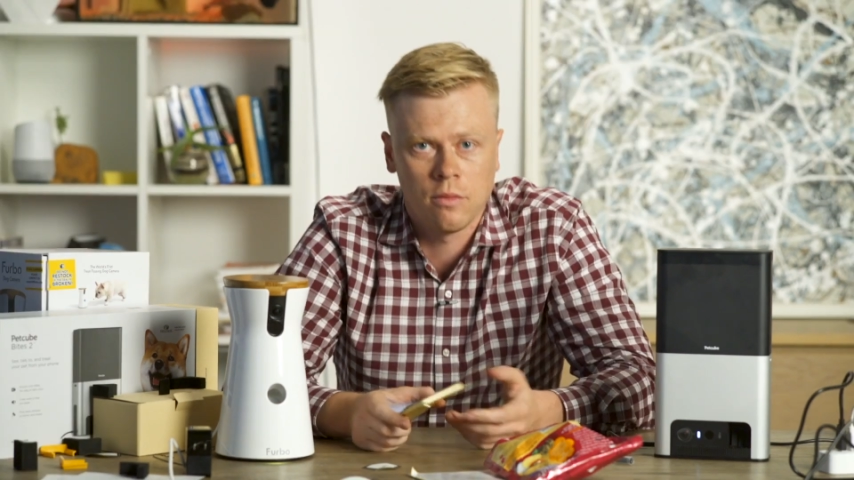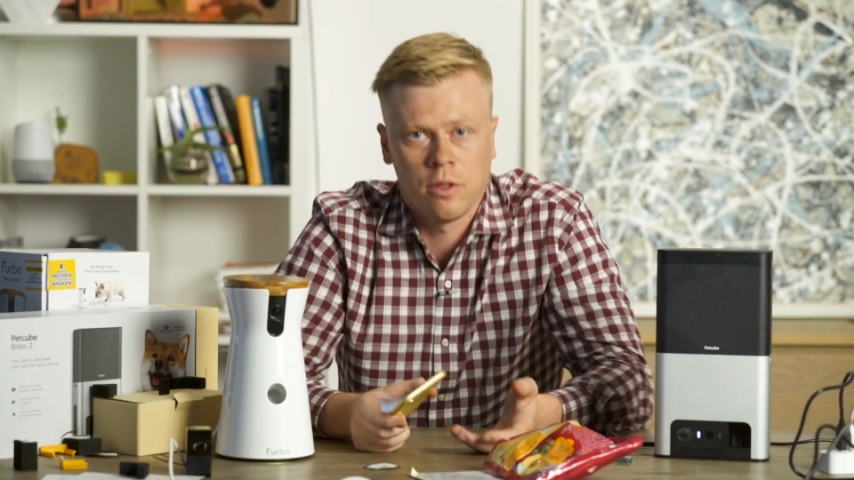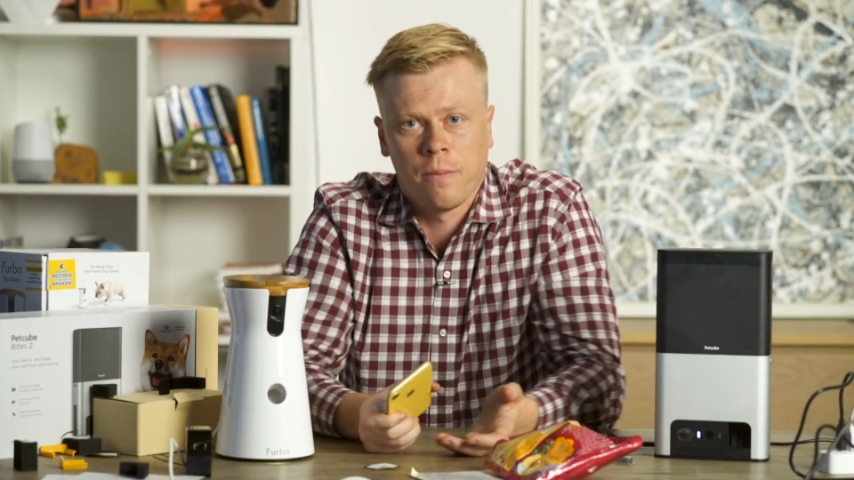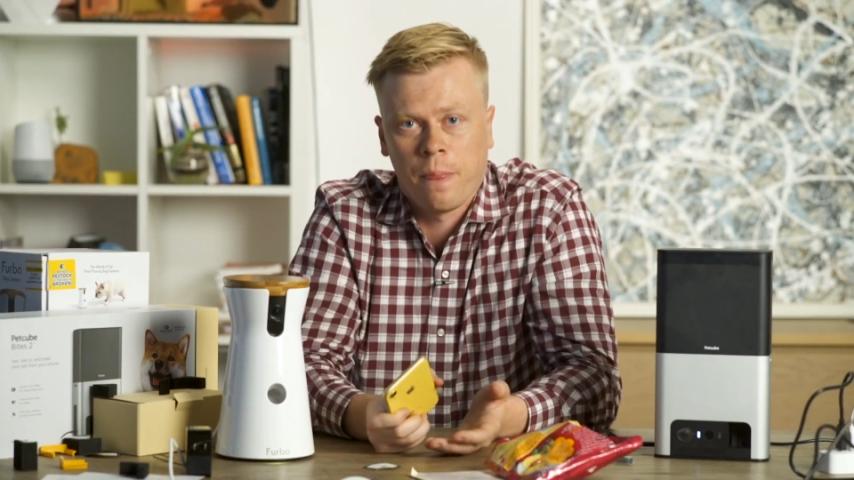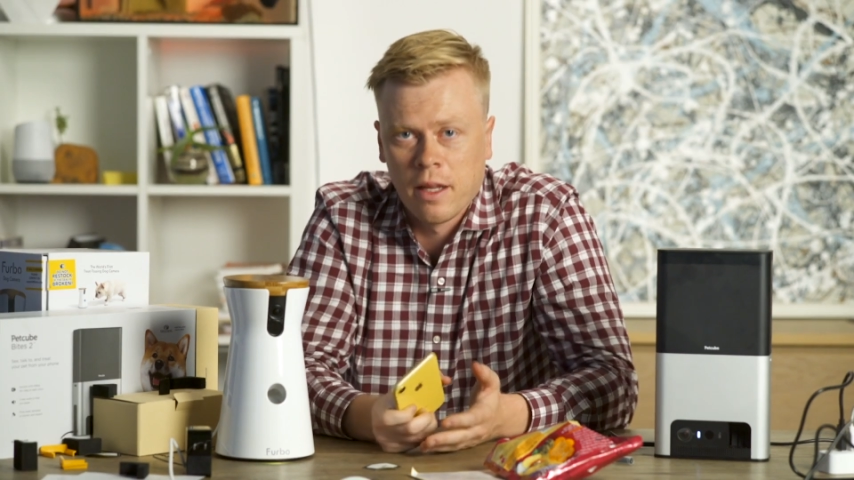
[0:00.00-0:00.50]

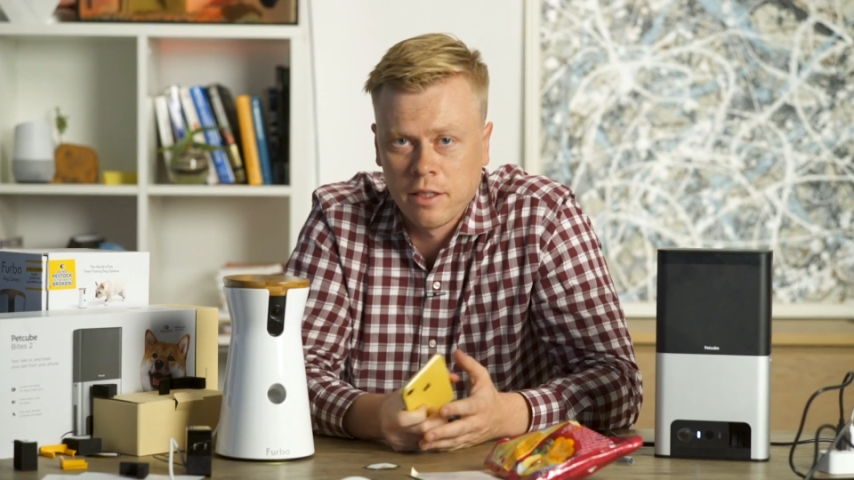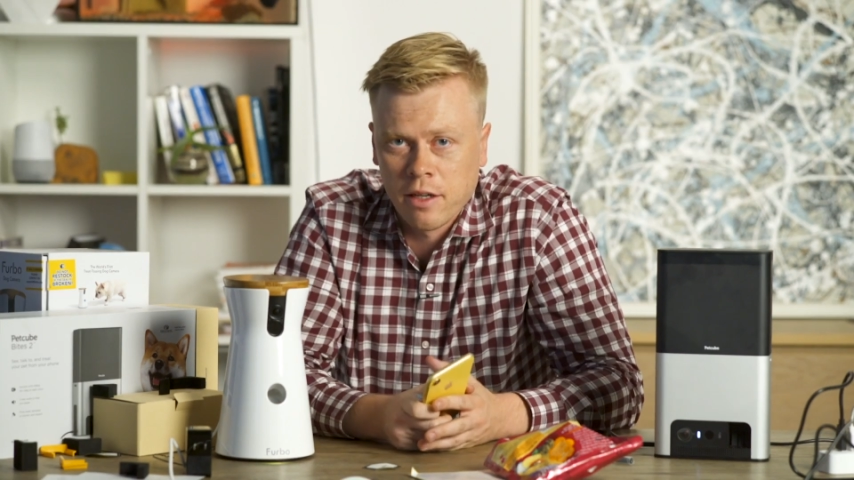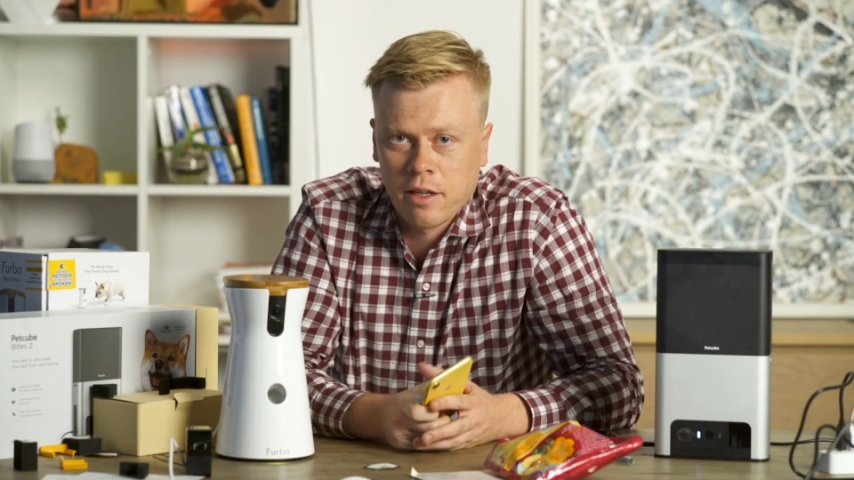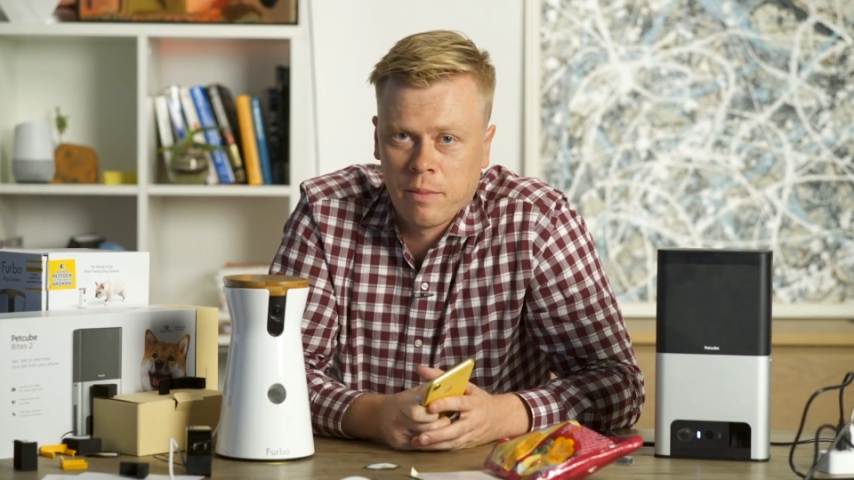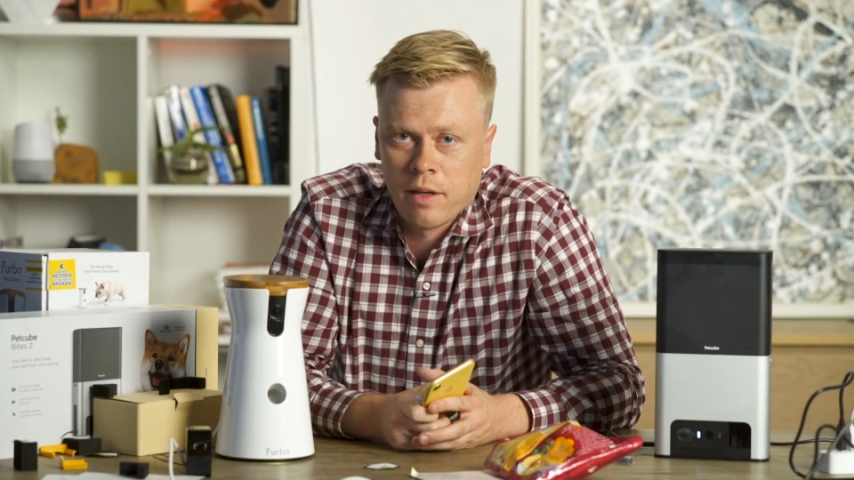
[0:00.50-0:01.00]
Well, let's
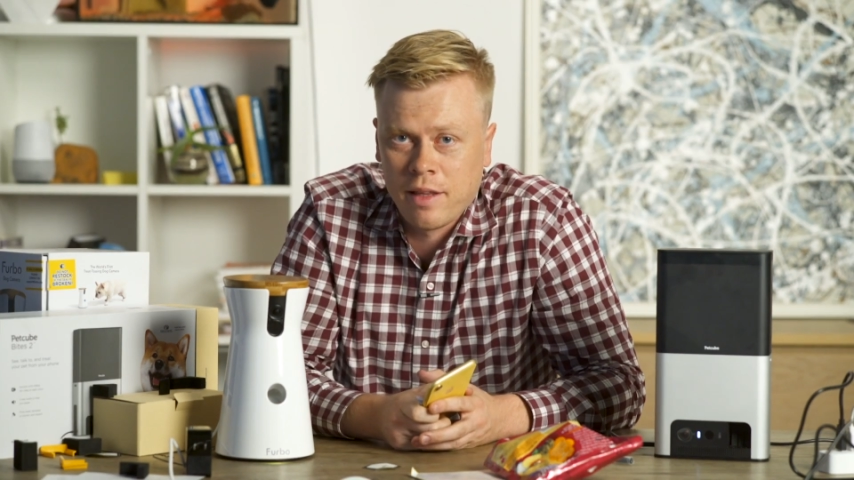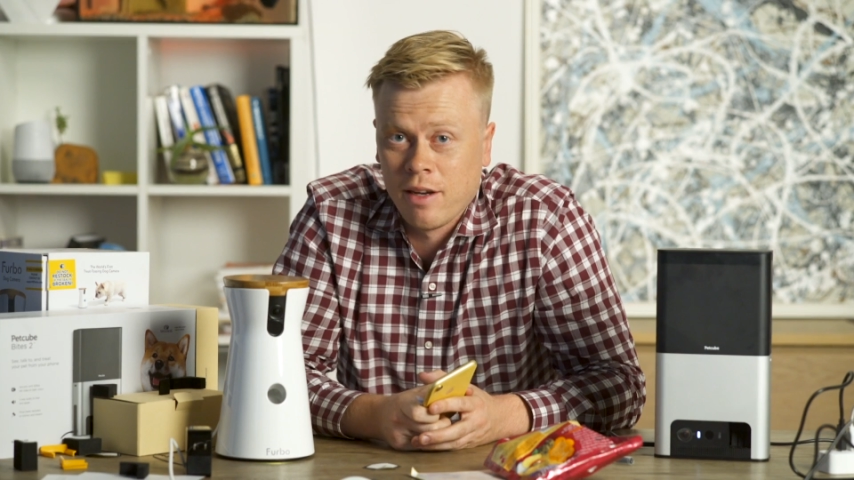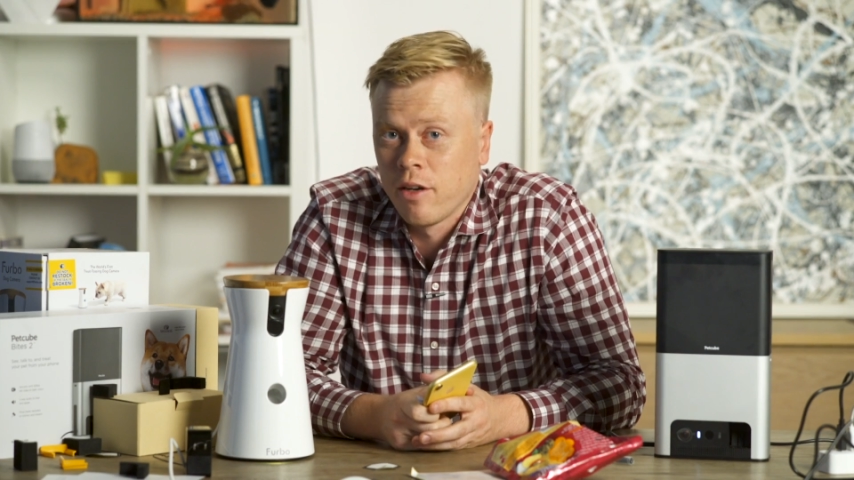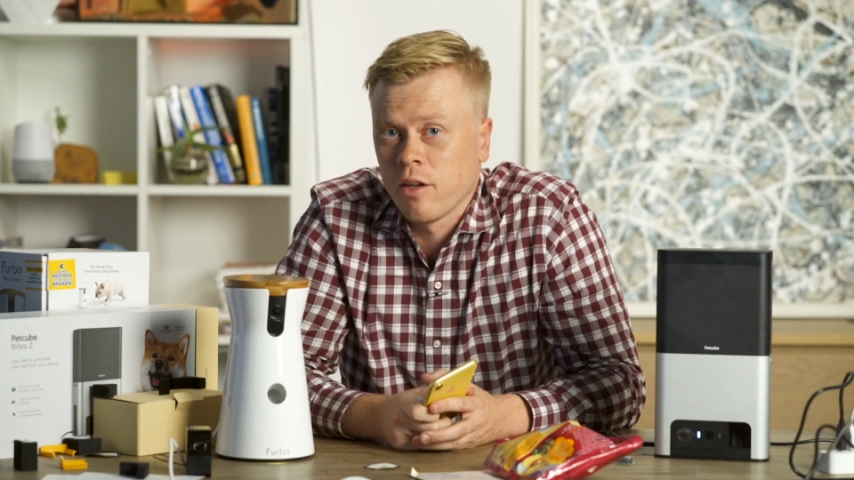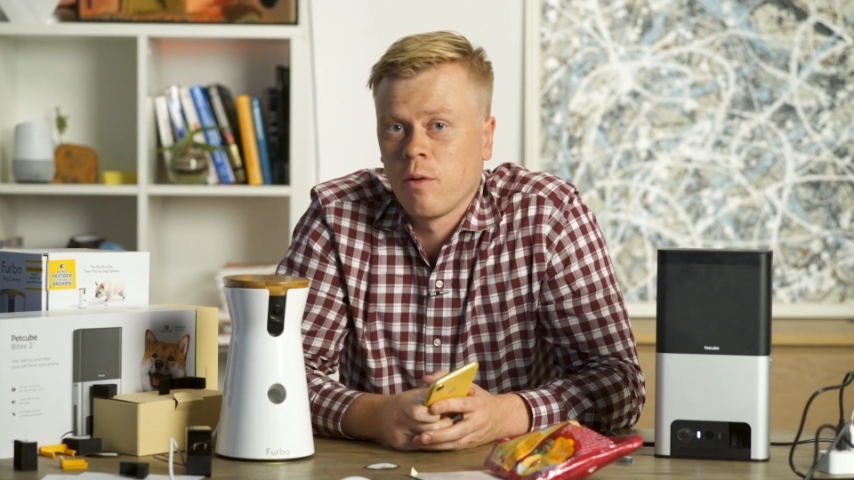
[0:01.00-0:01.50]
talk about the
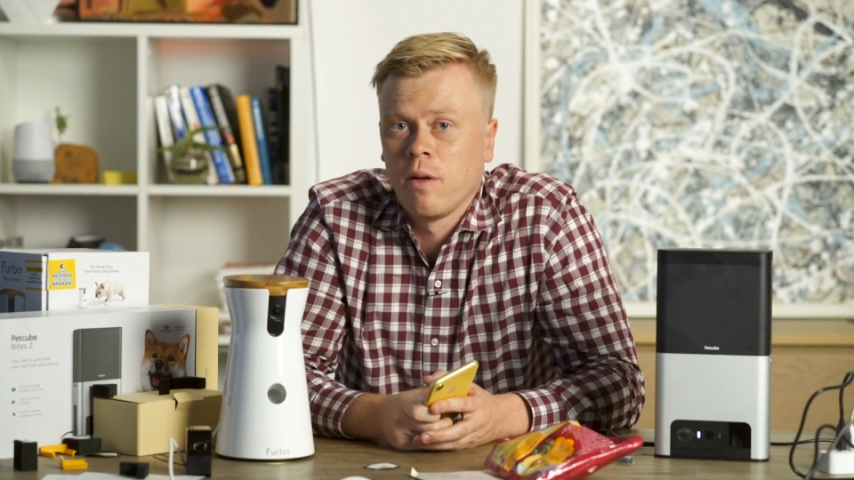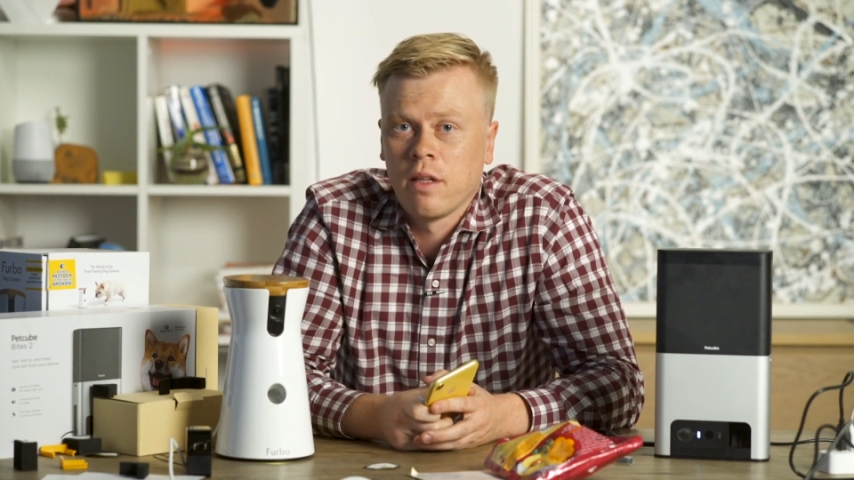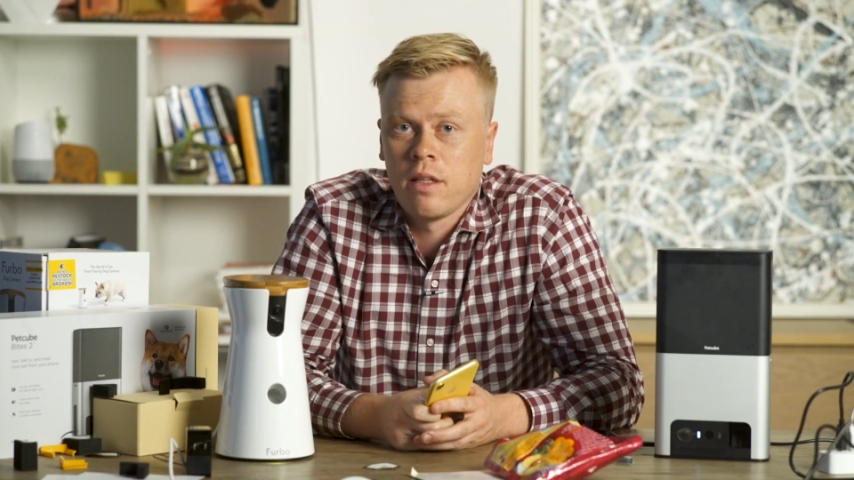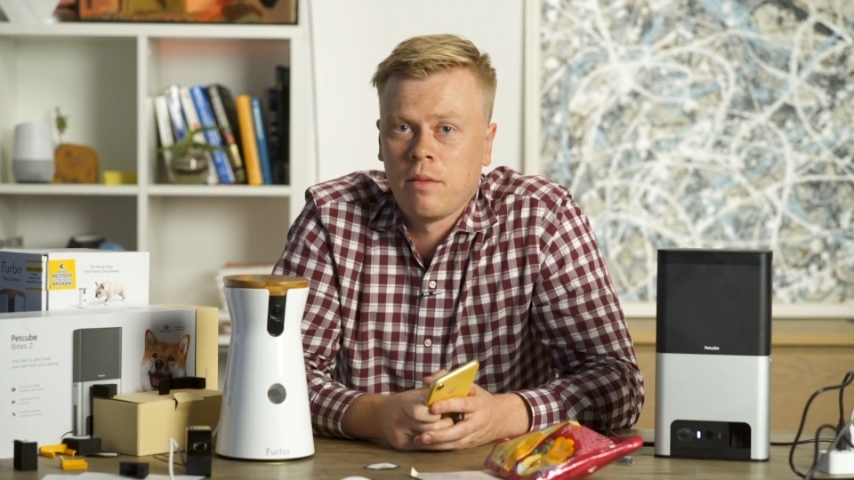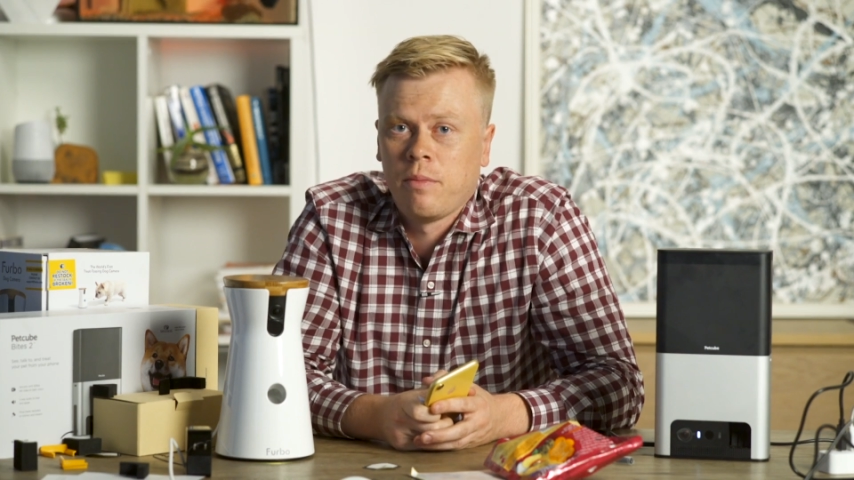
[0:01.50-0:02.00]
audio quality